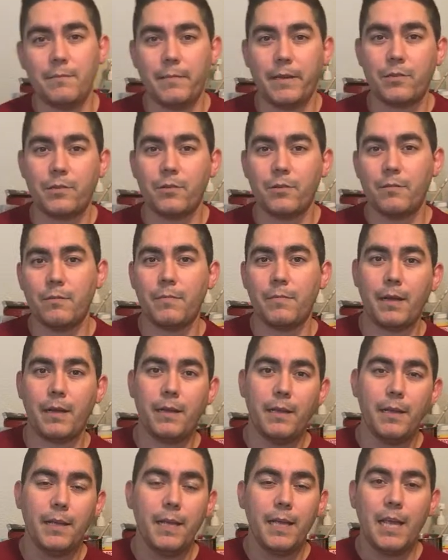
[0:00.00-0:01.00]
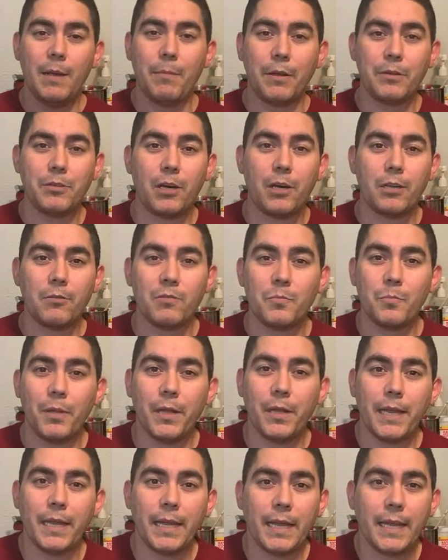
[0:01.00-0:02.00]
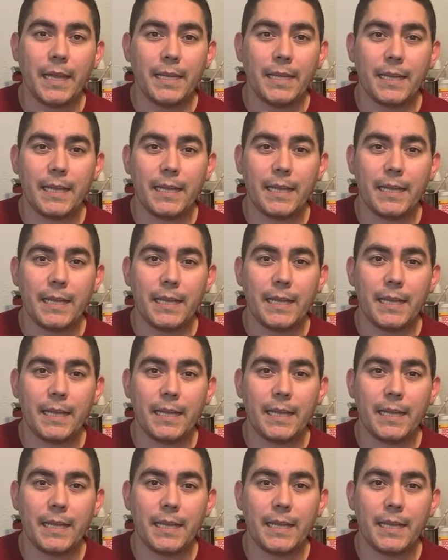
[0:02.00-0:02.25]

make sure my daughter was playing it,